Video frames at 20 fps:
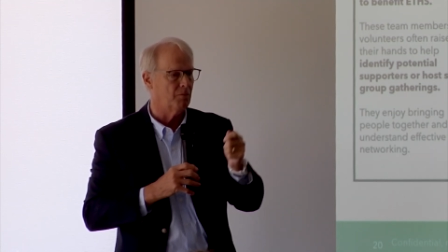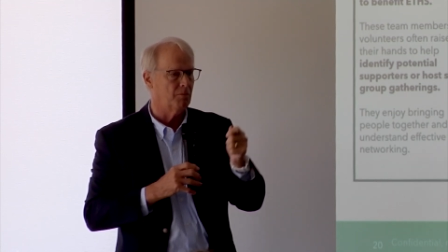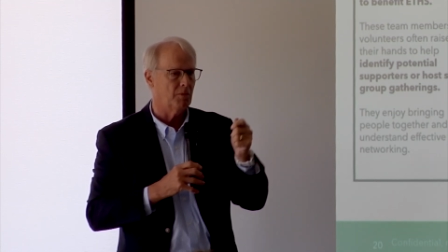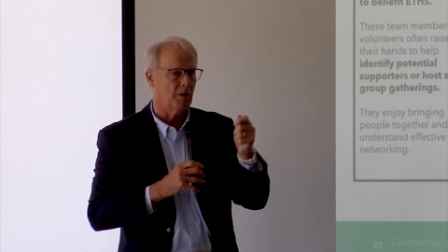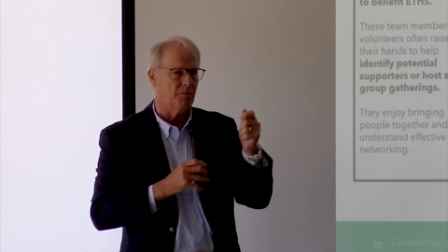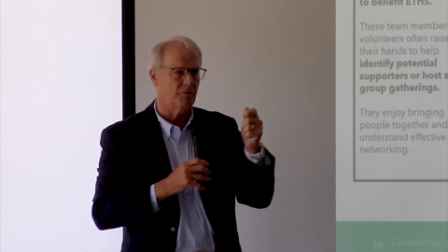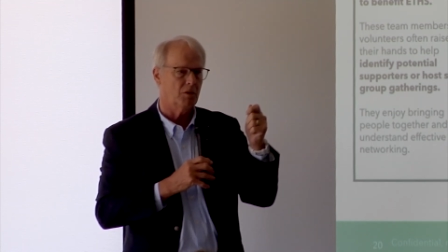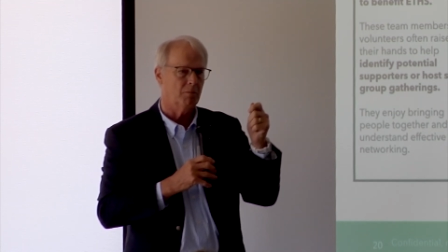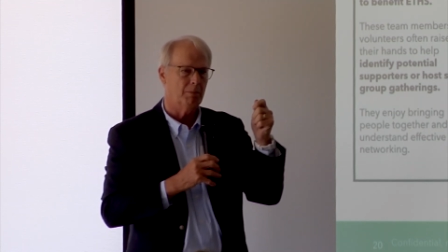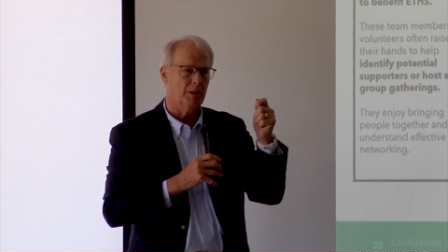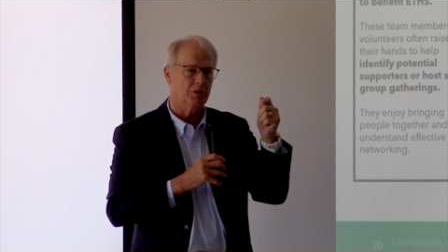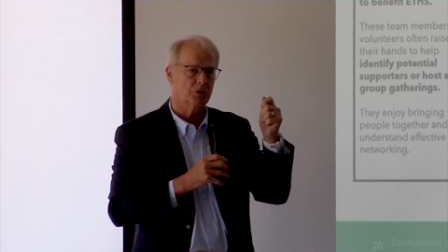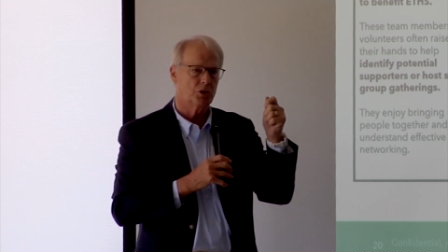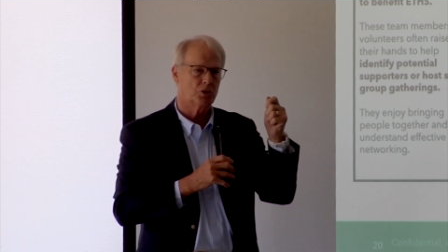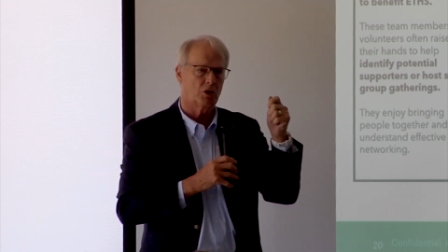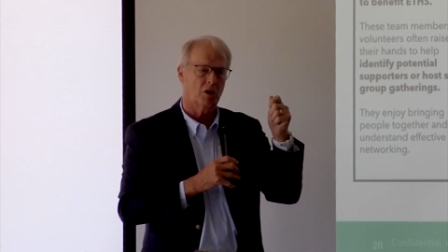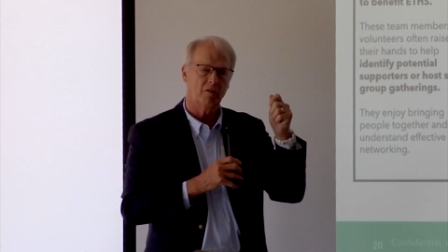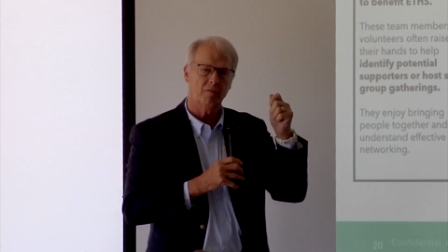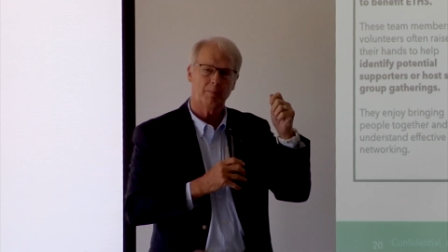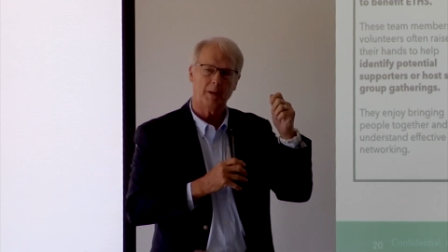If you've been
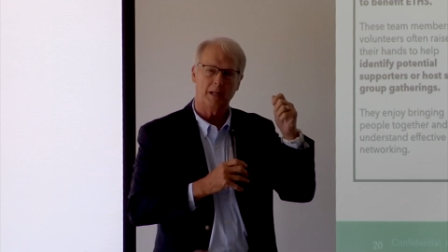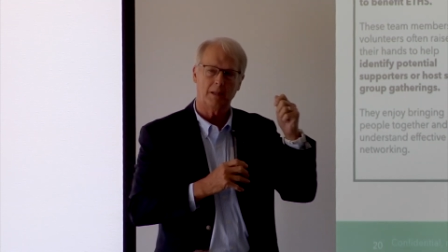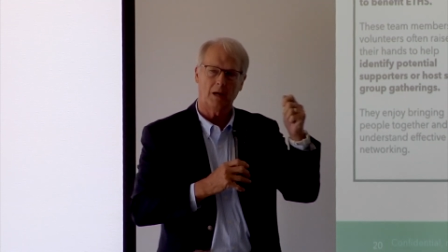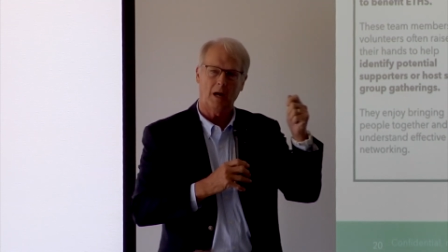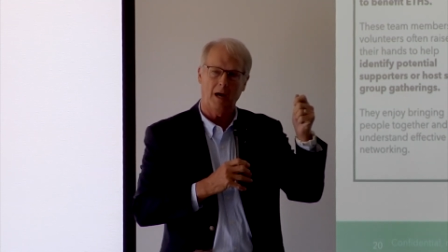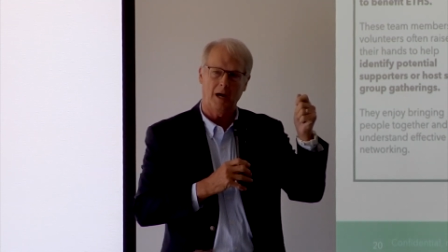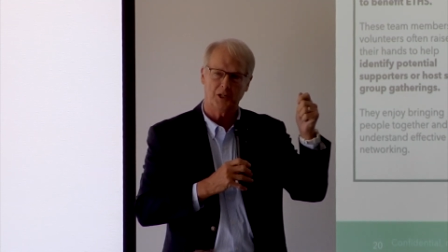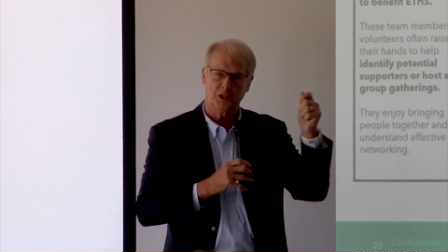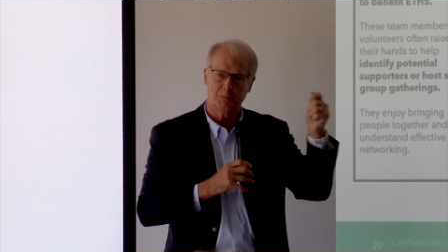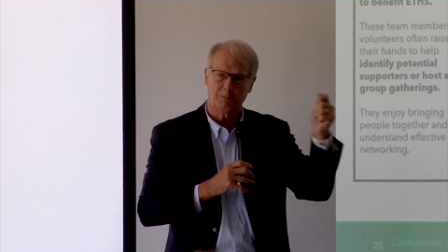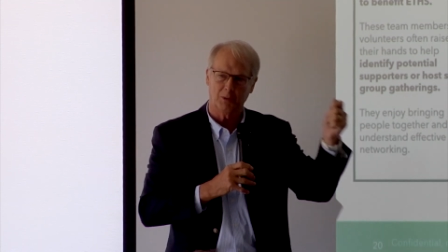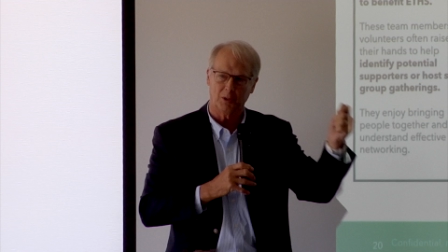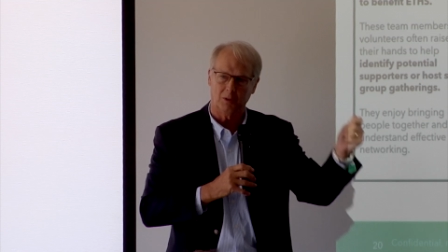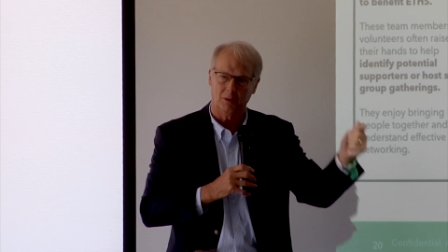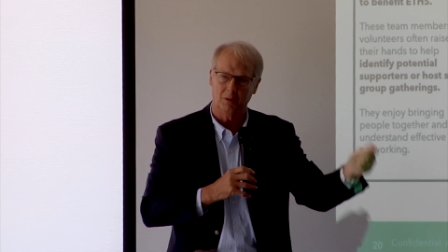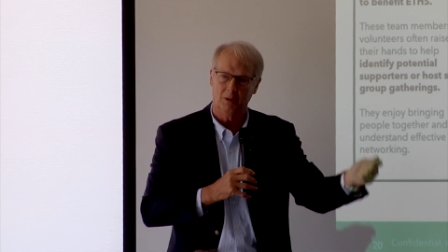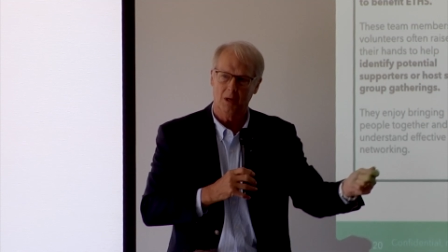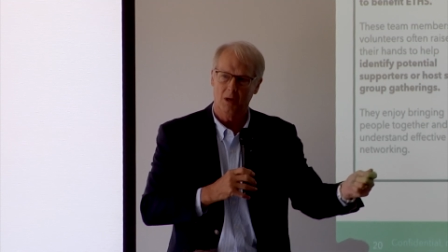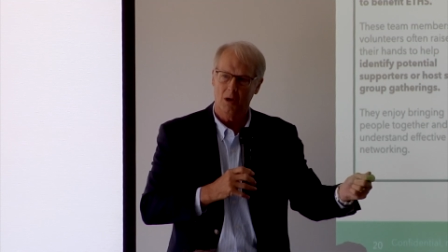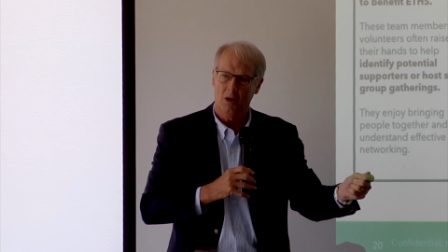served by the hospital,